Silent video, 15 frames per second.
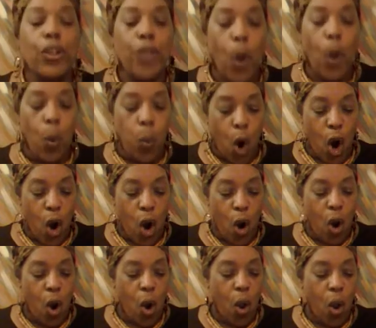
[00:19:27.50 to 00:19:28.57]
the
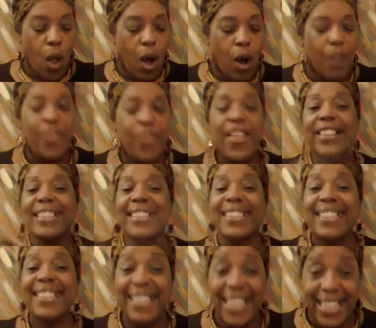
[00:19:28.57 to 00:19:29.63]
world or the
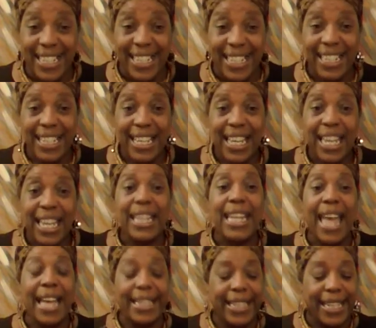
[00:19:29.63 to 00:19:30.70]
city
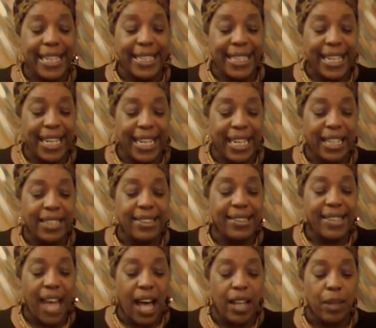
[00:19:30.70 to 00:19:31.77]
like he did
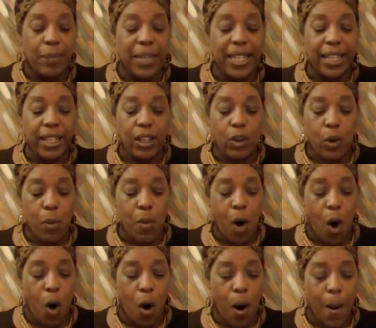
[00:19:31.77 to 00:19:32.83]
Solomon and
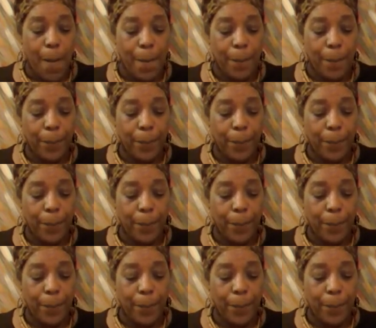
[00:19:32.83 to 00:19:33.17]
Gomorrah.